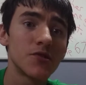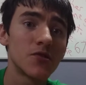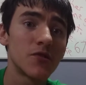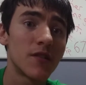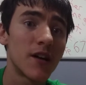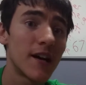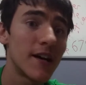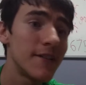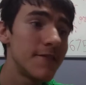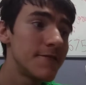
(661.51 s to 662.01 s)
to
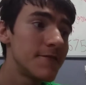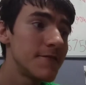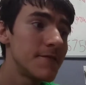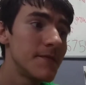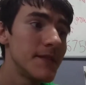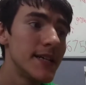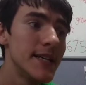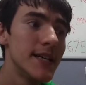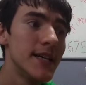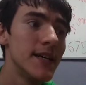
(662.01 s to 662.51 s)
arrive,
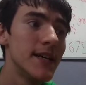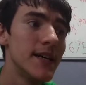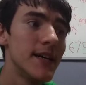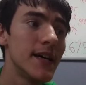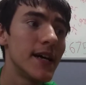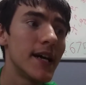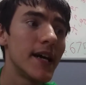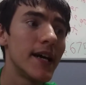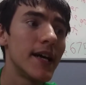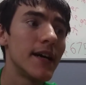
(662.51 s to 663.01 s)

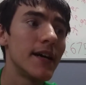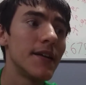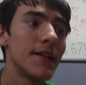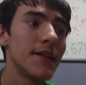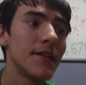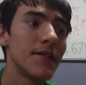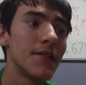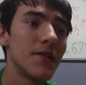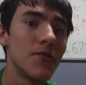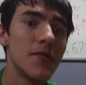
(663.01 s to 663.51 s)

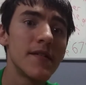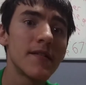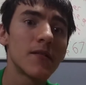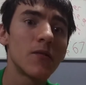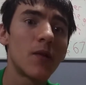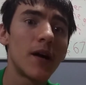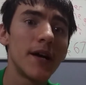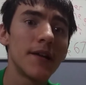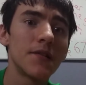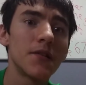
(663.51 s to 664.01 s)
and the reason
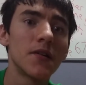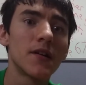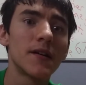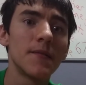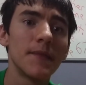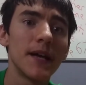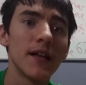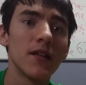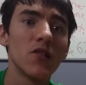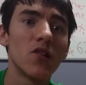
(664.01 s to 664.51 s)
why it took
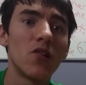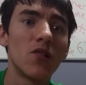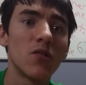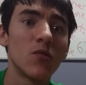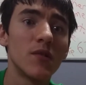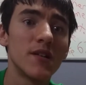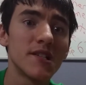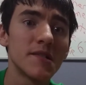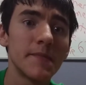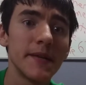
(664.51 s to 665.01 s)
him that long
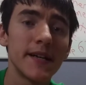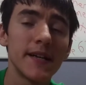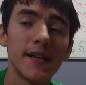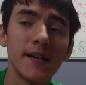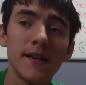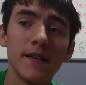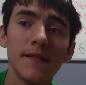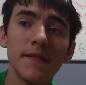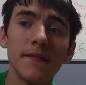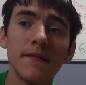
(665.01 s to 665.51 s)
was
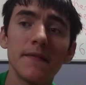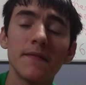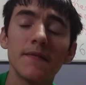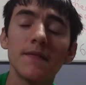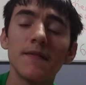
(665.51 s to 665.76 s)
because